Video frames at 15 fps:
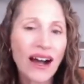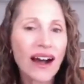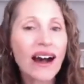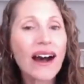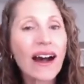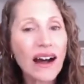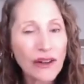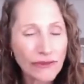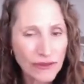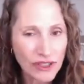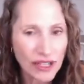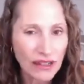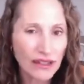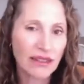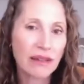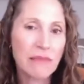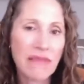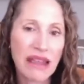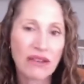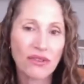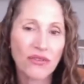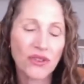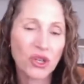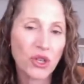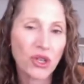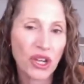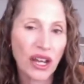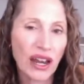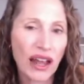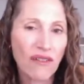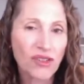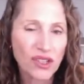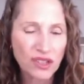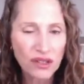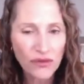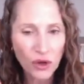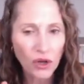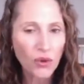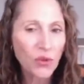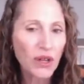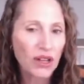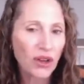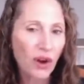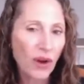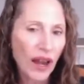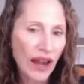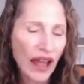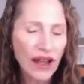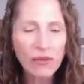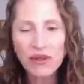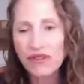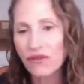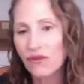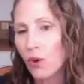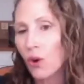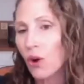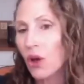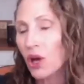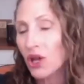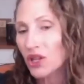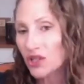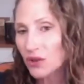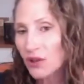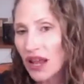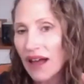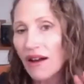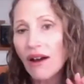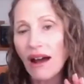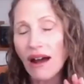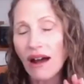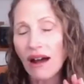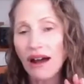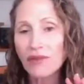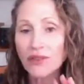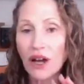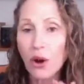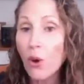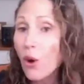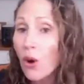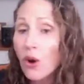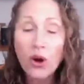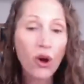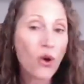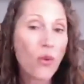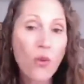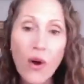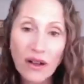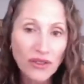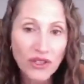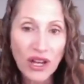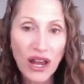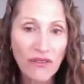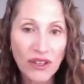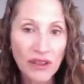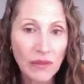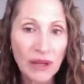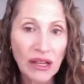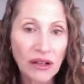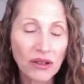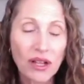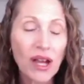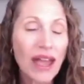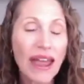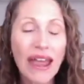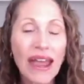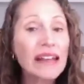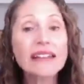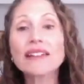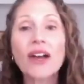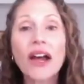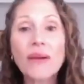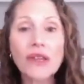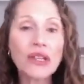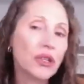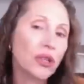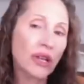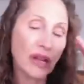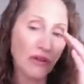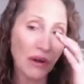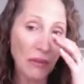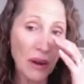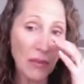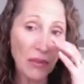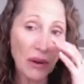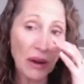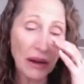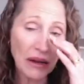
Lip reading: after the meal that you can have it. So you've got a window, an hour before to an hour after, or whilst you're having the meal, any time that you can remember it.